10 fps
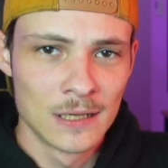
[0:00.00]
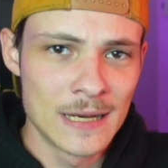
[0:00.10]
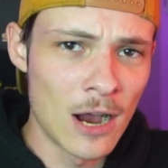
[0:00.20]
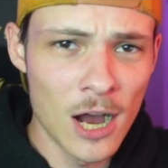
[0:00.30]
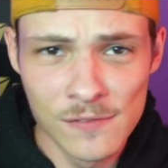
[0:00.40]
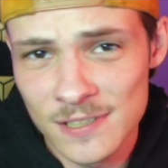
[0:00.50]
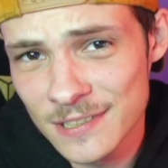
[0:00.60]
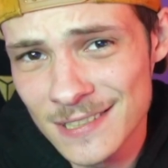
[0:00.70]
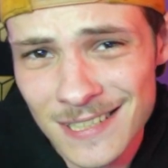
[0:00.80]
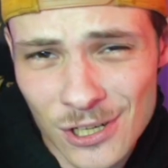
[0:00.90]
Now,
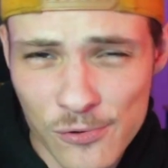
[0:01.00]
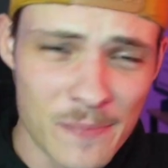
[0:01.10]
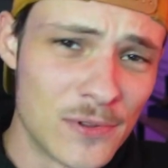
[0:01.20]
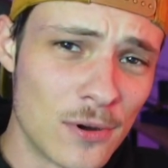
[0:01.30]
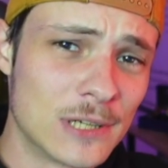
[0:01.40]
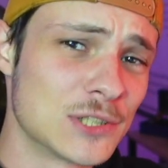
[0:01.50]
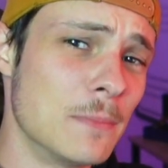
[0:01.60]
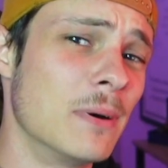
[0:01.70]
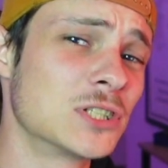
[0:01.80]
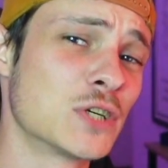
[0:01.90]
obviously, in crypto, there's a
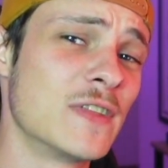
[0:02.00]
bunch of